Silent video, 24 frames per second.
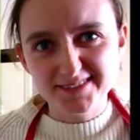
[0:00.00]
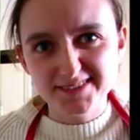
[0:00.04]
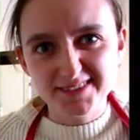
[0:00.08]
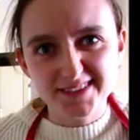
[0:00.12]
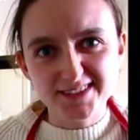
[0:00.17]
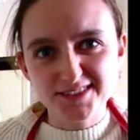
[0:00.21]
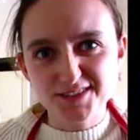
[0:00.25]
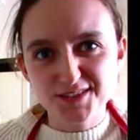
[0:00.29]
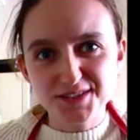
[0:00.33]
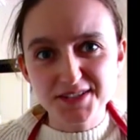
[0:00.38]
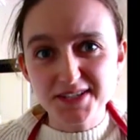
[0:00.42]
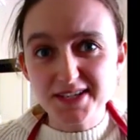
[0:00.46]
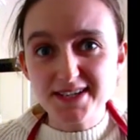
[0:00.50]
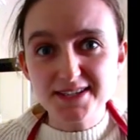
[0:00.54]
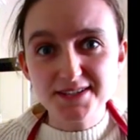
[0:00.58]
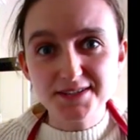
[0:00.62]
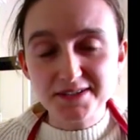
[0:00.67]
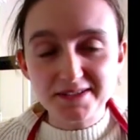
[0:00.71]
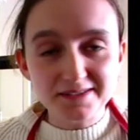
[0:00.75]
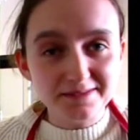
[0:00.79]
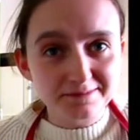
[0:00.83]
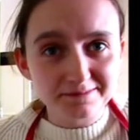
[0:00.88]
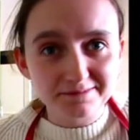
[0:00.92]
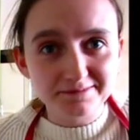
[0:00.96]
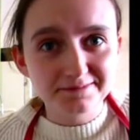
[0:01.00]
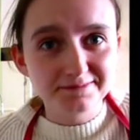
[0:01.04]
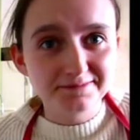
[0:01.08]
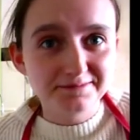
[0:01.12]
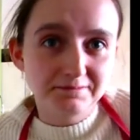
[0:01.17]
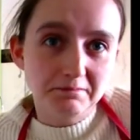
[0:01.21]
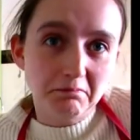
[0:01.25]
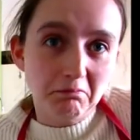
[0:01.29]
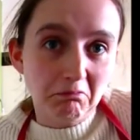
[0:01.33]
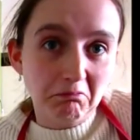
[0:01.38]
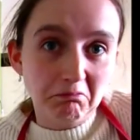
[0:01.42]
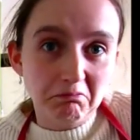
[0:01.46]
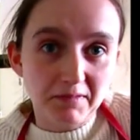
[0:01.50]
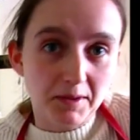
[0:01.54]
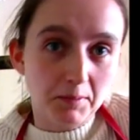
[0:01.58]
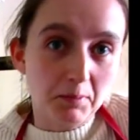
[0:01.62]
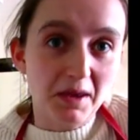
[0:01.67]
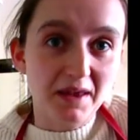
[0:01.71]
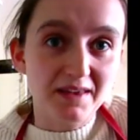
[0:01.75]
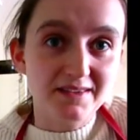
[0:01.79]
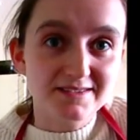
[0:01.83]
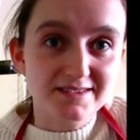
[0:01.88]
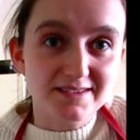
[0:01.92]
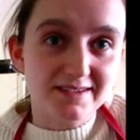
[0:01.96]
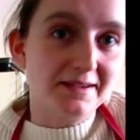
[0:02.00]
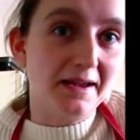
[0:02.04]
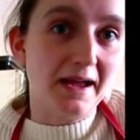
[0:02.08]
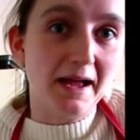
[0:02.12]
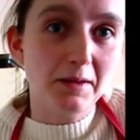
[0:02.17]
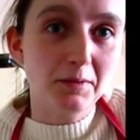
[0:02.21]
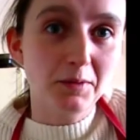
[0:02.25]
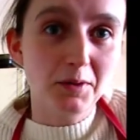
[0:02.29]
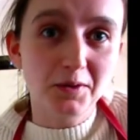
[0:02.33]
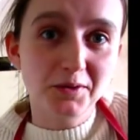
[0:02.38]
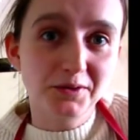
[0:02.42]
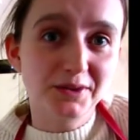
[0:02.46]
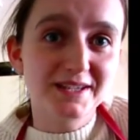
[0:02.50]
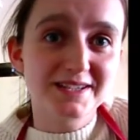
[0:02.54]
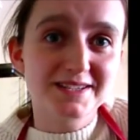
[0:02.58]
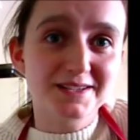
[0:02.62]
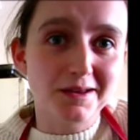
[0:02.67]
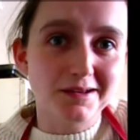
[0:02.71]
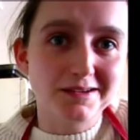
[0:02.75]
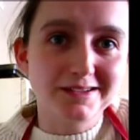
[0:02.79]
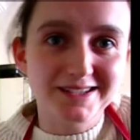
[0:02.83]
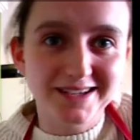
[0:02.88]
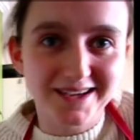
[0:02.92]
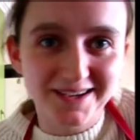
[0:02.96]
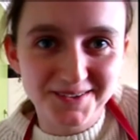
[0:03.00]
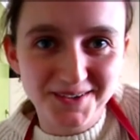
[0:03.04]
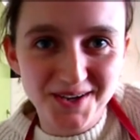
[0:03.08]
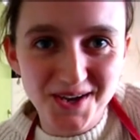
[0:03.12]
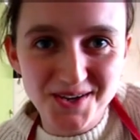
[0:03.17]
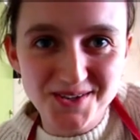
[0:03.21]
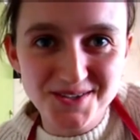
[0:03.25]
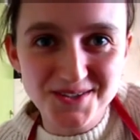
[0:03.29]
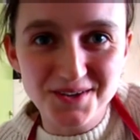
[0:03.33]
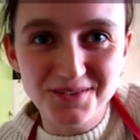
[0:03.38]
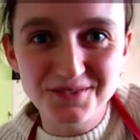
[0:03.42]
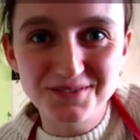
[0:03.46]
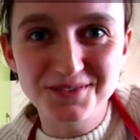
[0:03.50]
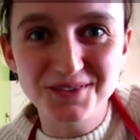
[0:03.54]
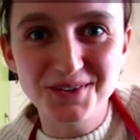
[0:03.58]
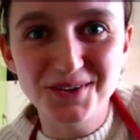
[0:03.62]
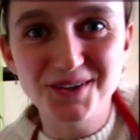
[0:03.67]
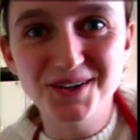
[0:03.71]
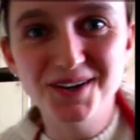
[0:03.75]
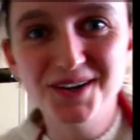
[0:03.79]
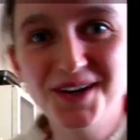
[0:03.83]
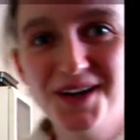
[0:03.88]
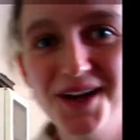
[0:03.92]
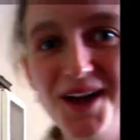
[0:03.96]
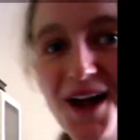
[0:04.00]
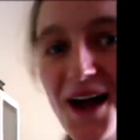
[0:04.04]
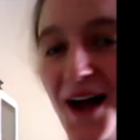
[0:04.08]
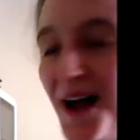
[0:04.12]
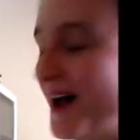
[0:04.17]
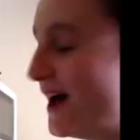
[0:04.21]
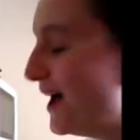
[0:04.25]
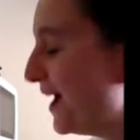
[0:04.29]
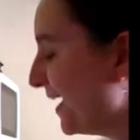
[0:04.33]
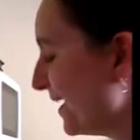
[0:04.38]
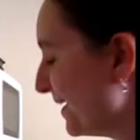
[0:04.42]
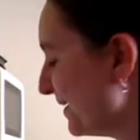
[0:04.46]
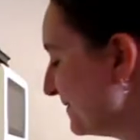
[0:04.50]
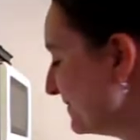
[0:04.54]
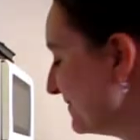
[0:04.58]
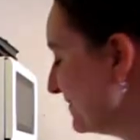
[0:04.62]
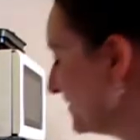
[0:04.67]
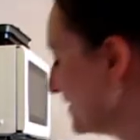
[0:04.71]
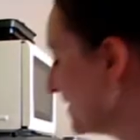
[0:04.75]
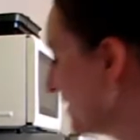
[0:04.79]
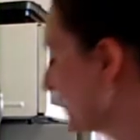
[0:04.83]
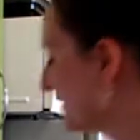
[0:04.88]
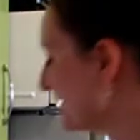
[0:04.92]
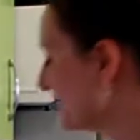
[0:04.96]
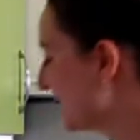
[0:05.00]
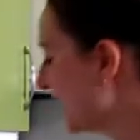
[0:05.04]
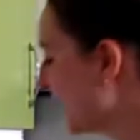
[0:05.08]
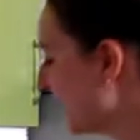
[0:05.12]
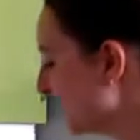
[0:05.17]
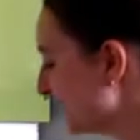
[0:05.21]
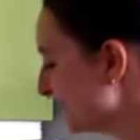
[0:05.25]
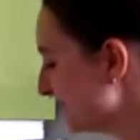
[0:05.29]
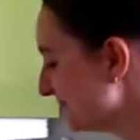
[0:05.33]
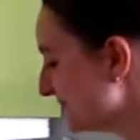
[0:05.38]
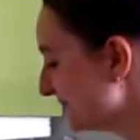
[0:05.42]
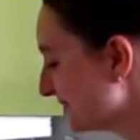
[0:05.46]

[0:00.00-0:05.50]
just eaten. Depends how long this lockdown goes on for. Okay.